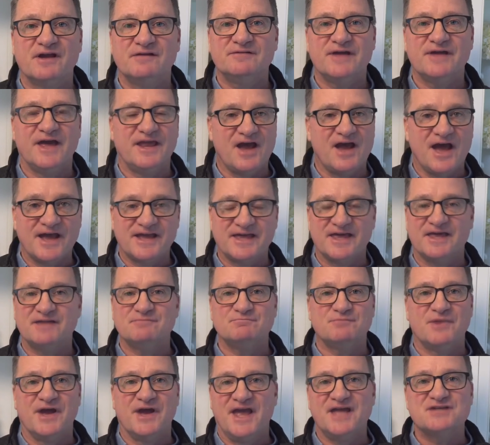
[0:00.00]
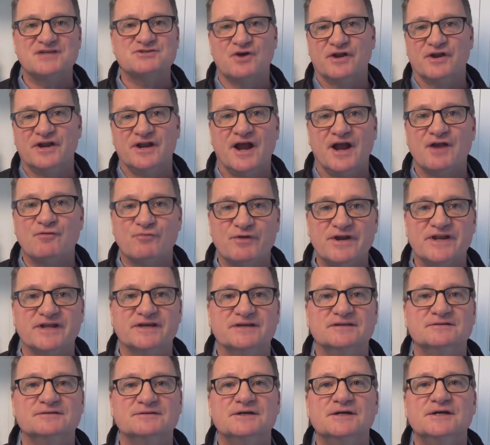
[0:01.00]
and I get my hands on it, I read
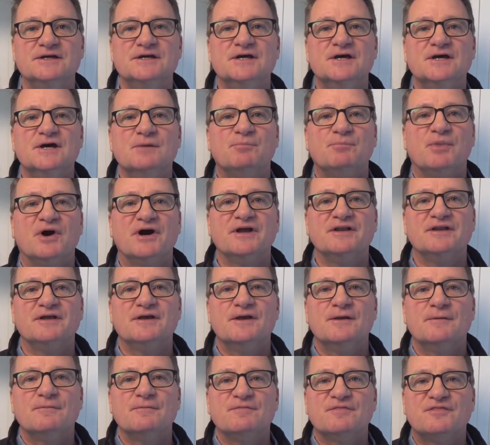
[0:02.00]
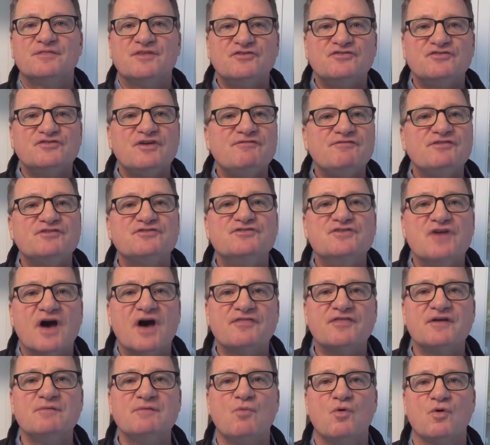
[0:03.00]
it. But this stuff is
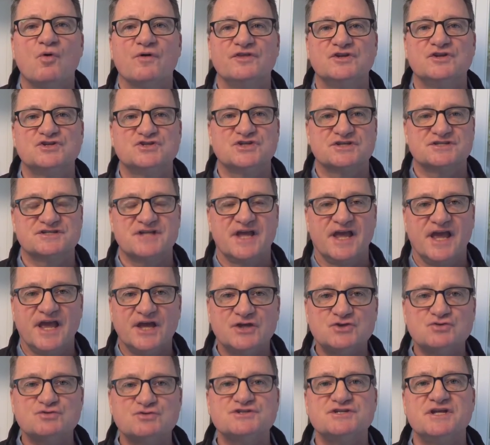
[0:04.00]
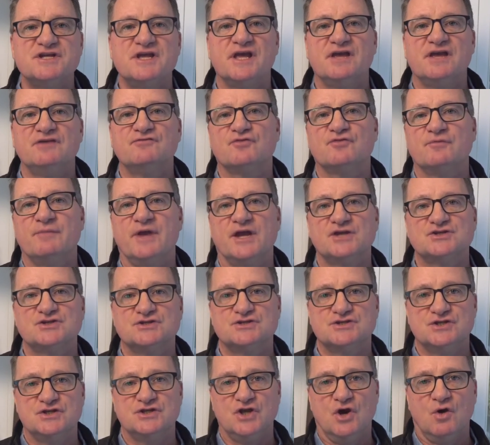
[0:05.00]
nothing more than just interesting information
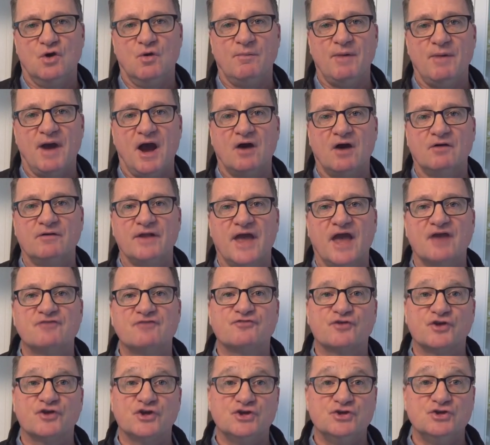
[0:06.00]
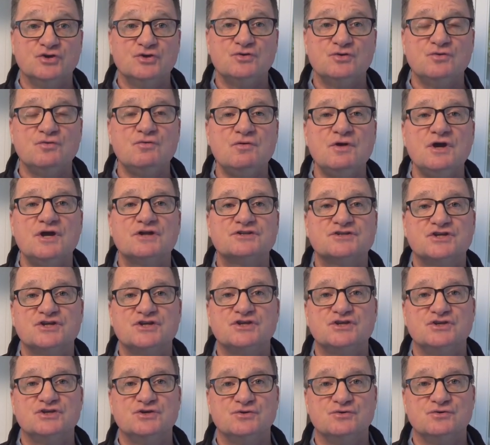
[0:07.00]
to know about and for you to
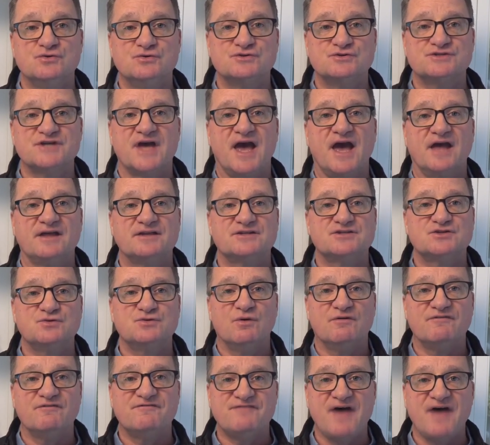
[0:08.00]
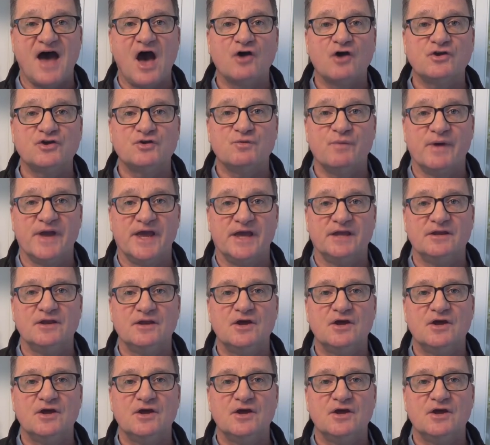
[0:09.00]
use to evaluate